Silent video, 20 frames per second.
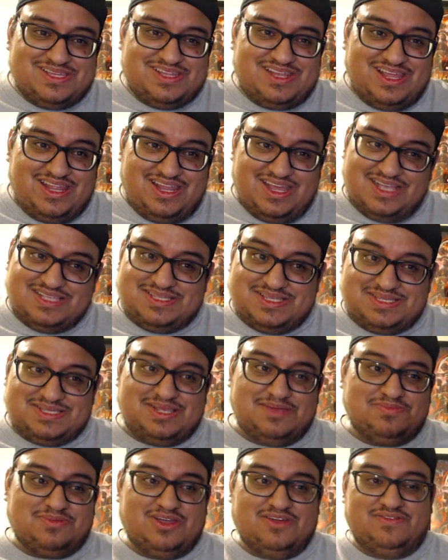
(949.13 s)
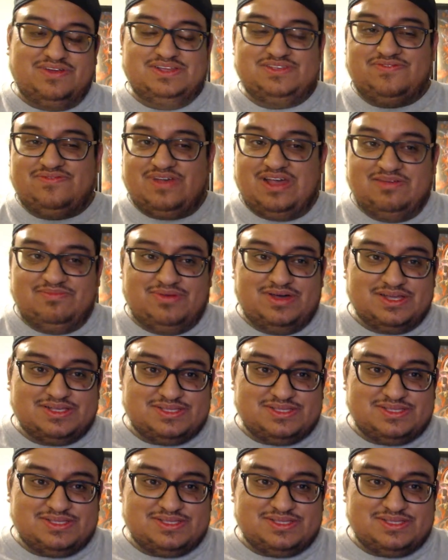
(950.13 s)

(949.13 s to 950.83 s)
And it has a slipcover. And it's $5.